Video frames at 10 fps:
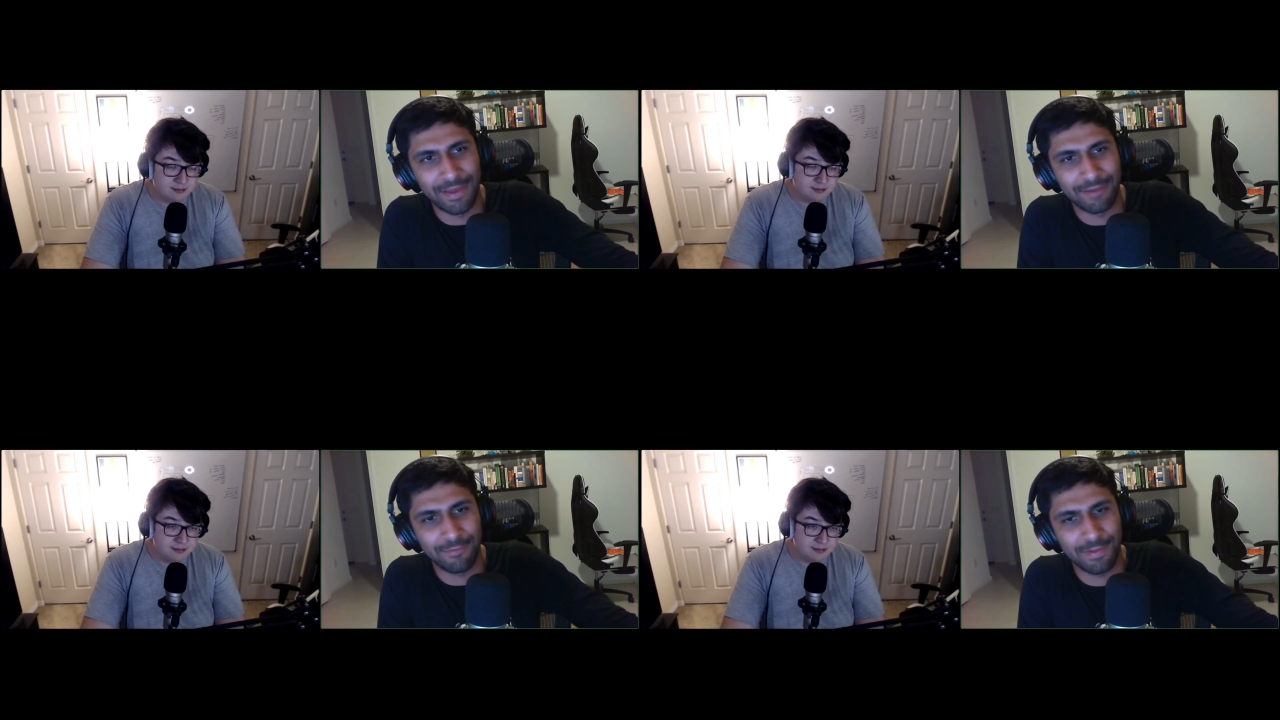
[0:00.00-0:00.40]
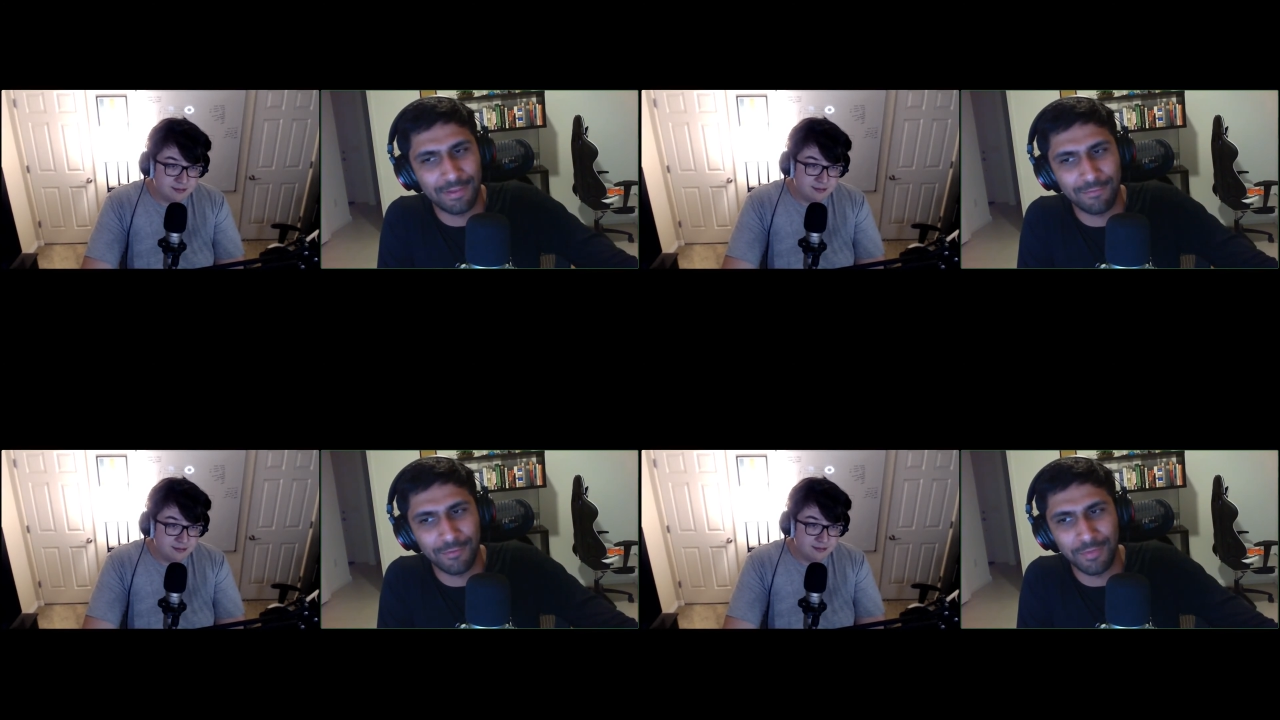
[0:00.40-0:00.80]
Speaker 1: bad for
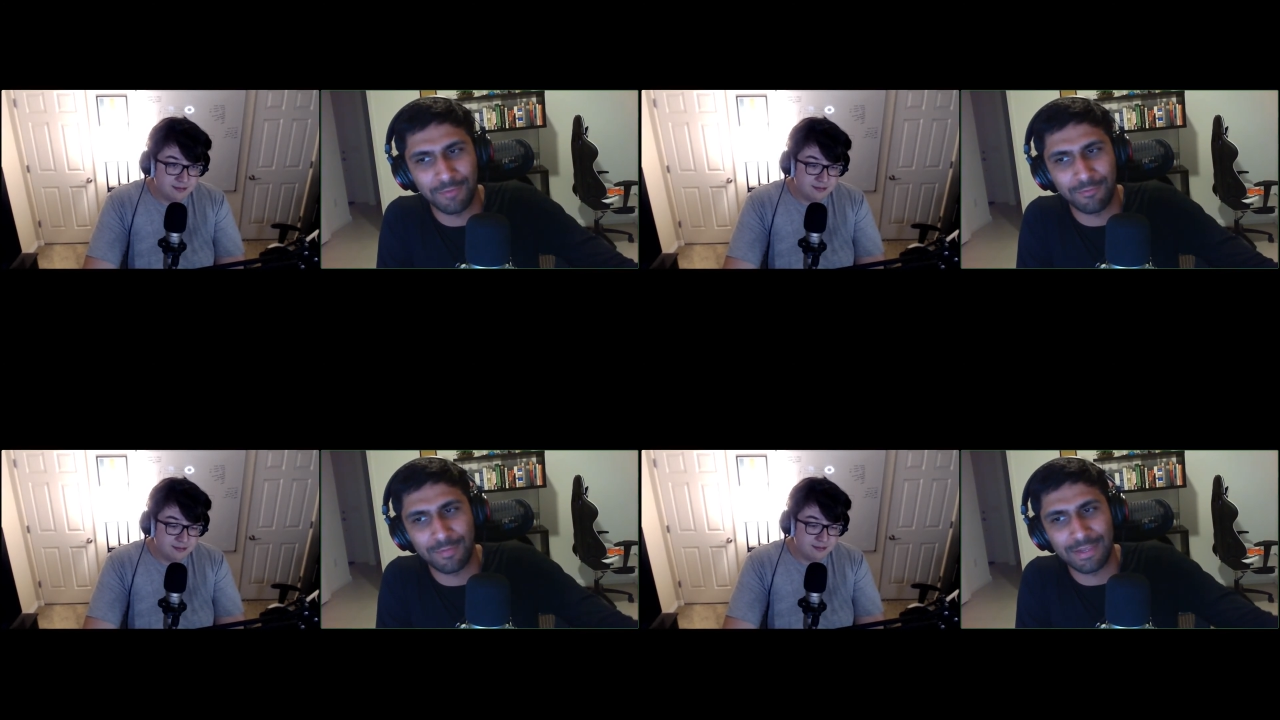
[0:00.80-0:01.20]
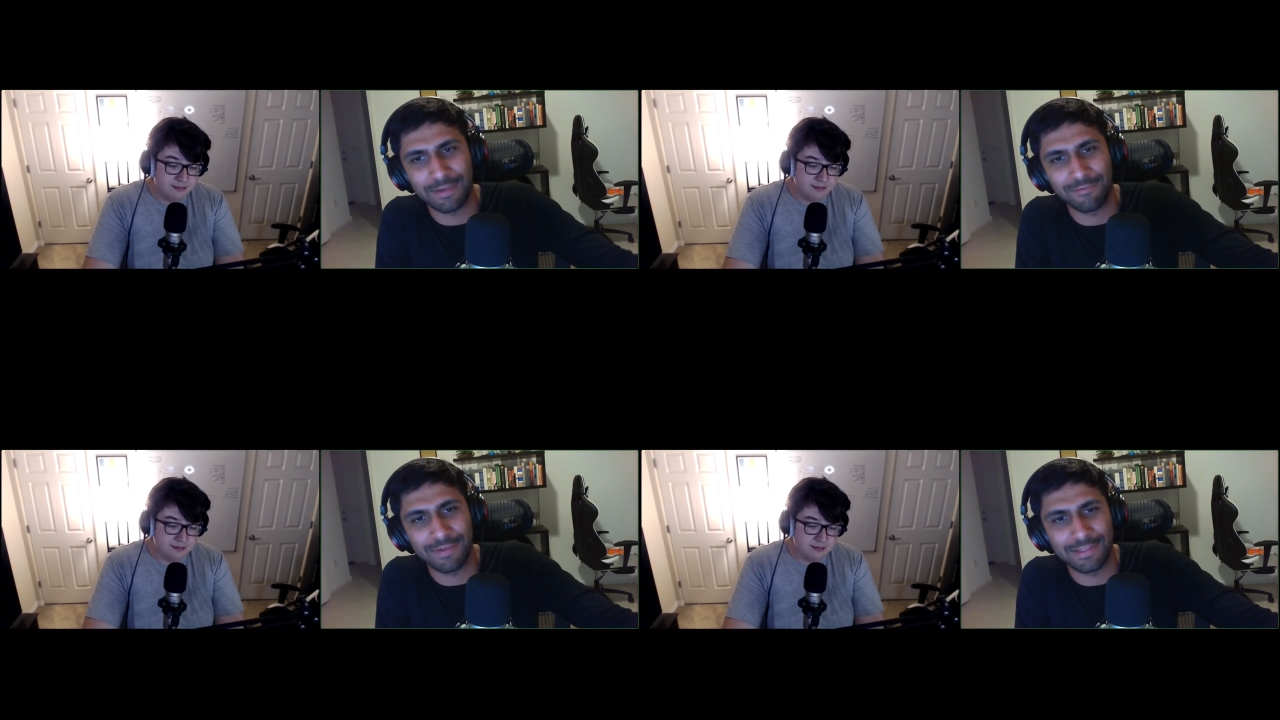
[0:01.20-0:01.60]
D Filman for being
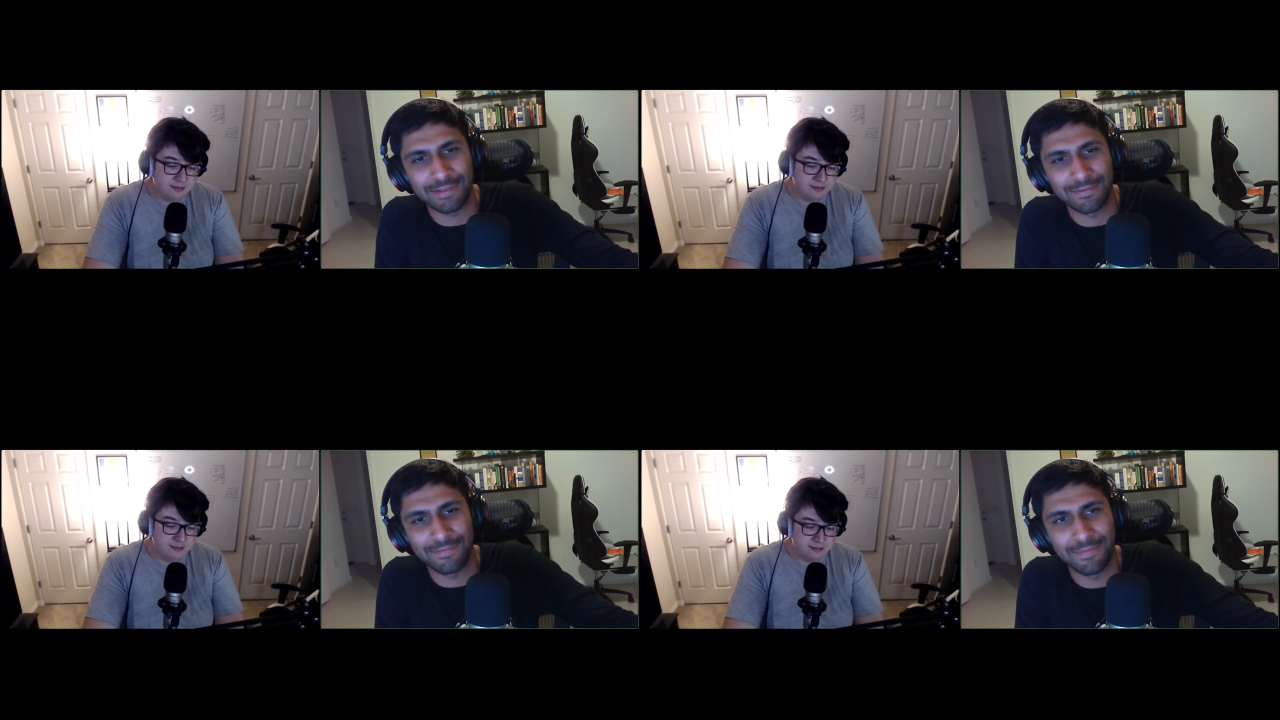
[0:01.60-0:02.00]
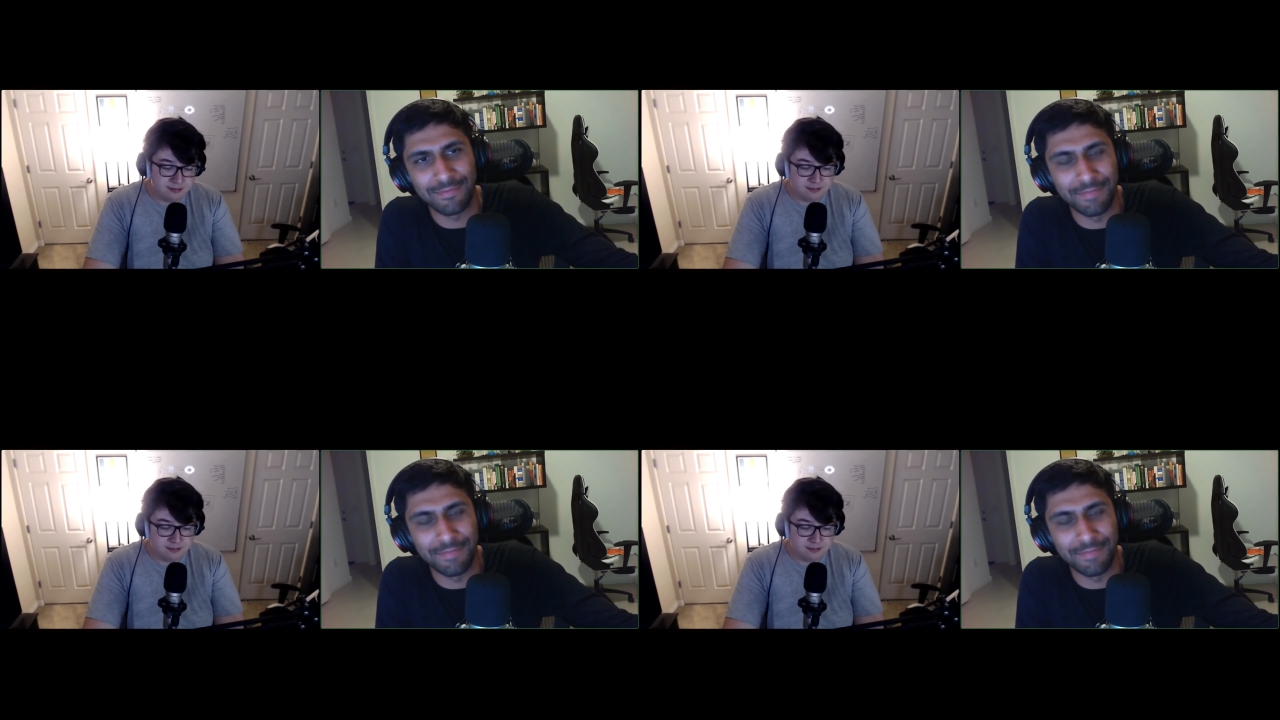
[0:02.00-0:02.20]
a victim,